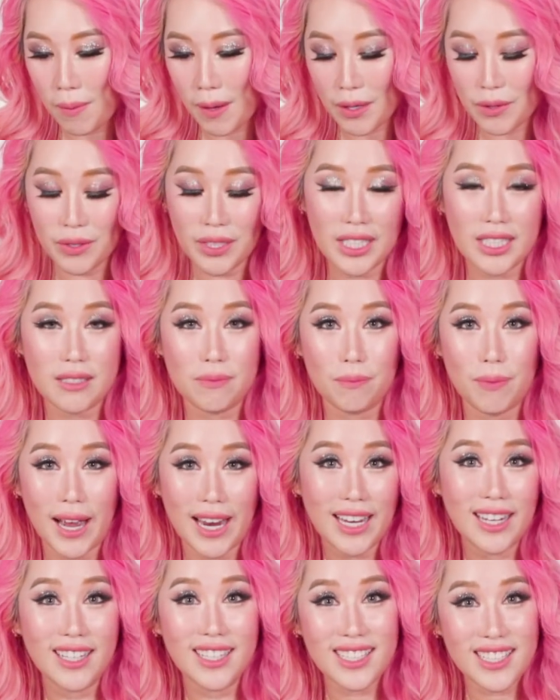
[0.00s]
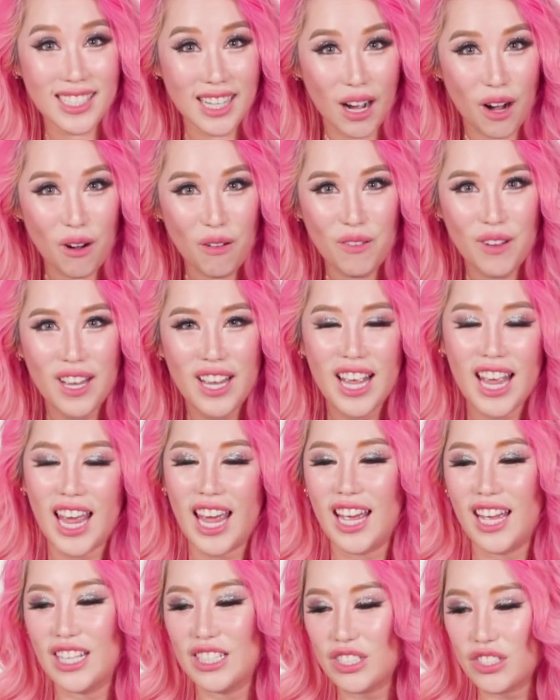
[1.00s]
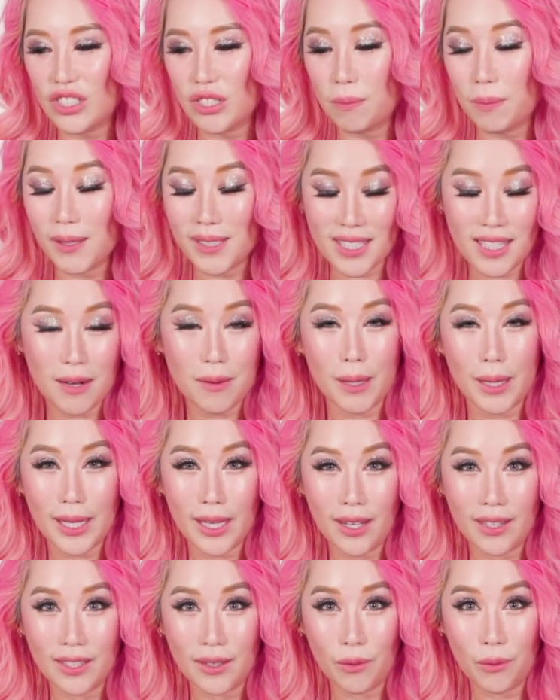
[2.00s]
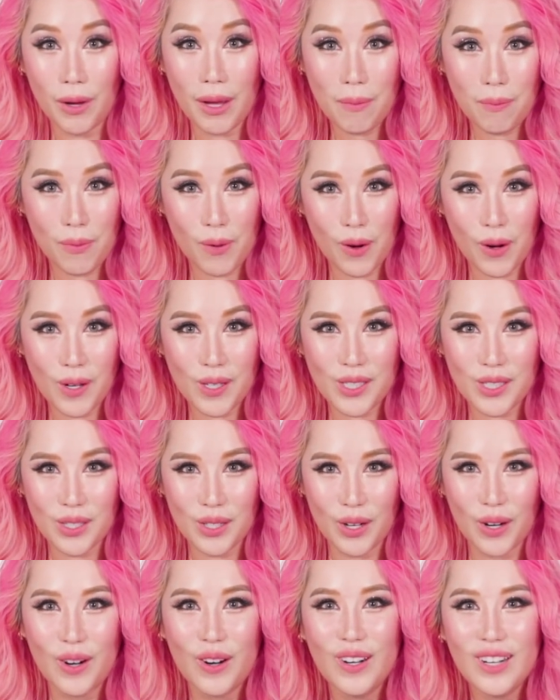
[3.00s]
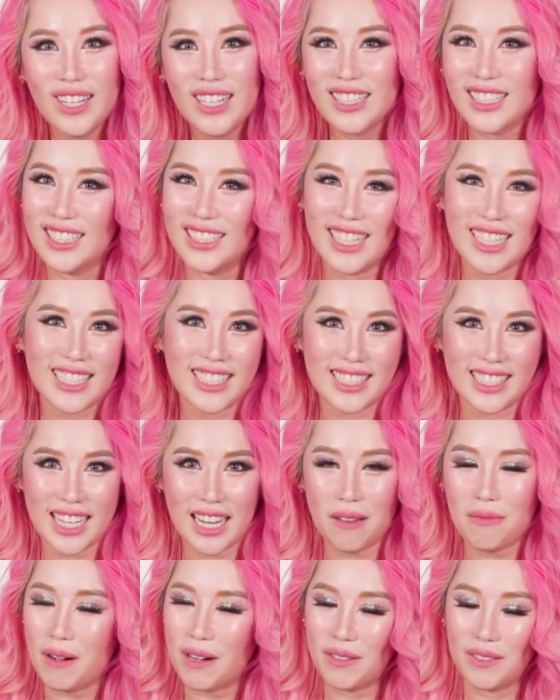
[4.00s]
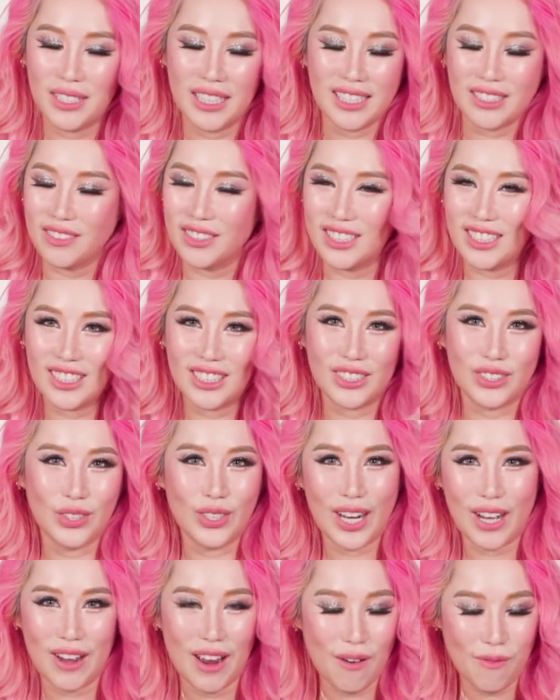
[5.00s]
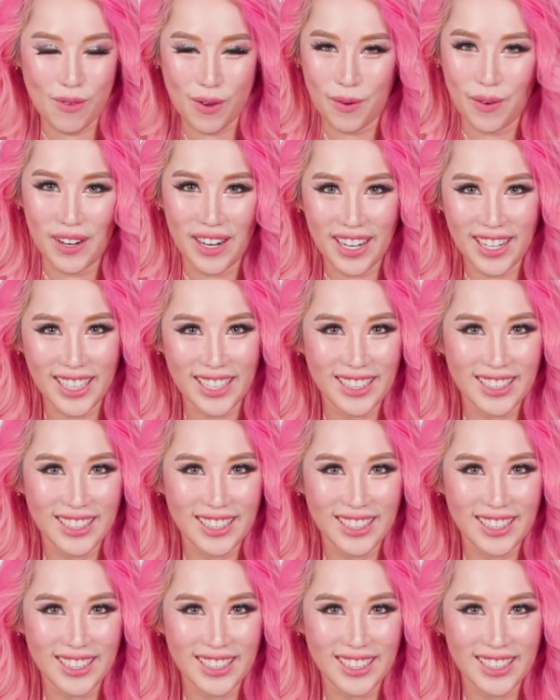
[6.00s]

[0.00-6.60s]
Pakun East by herself, and she posted about it on her Weibo. So the next day, Pakun East was just sold out everywhere.